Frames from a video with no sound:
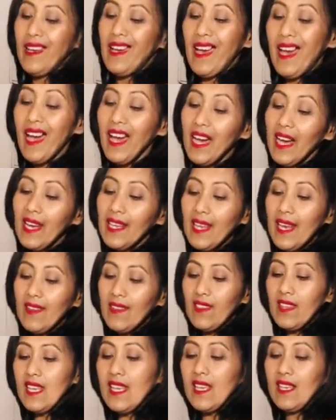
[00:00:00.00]
And I
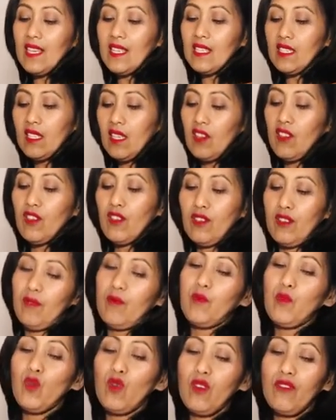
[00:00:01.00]
think it's a little
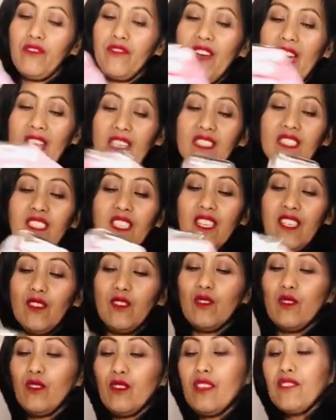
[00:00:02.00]
more fancy,
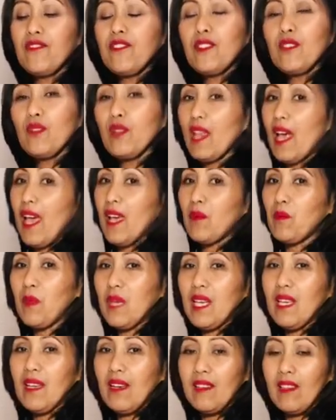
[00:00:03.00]
if you like
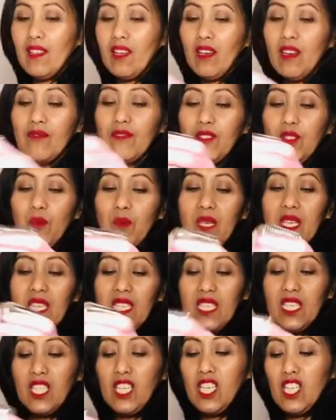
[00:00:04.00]
me, I love to be
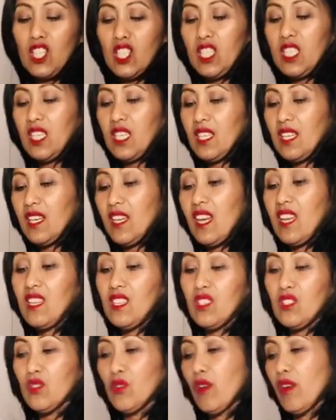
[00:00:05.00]
in the kitchen. I
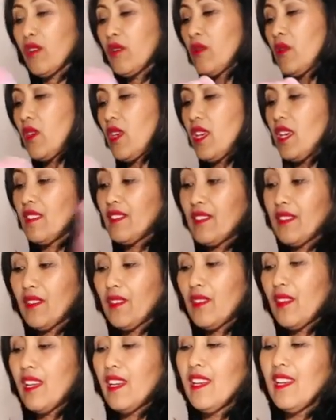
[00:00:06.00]
enjoy cooking,
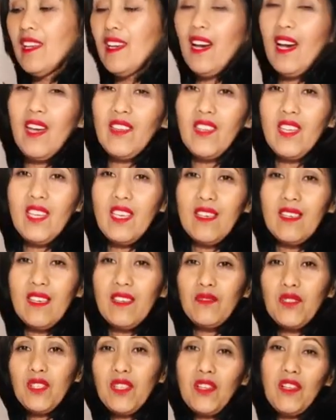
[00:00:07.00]
so I think it
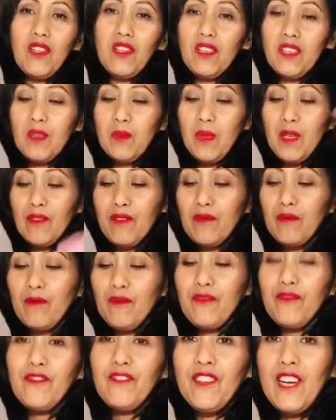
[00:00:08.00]
gives a little bit
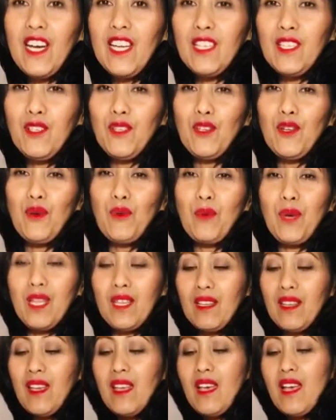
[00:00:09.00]
fun,
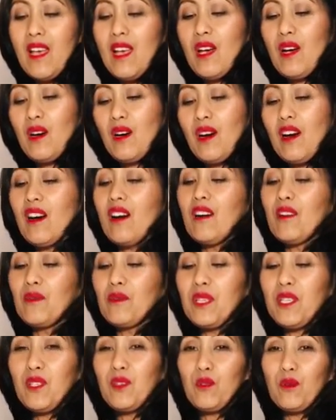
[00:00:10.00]

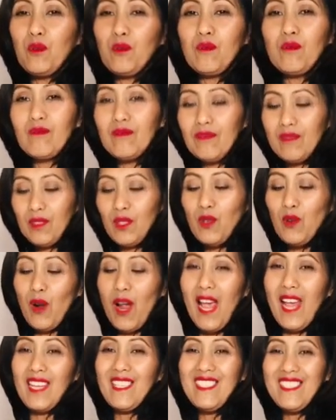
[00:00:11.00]
when you
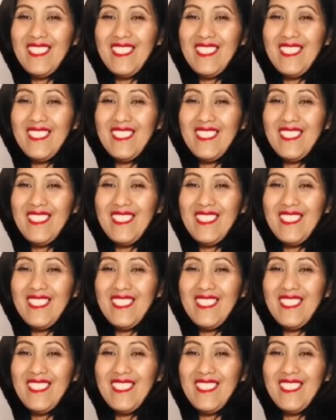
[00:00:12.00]
grind.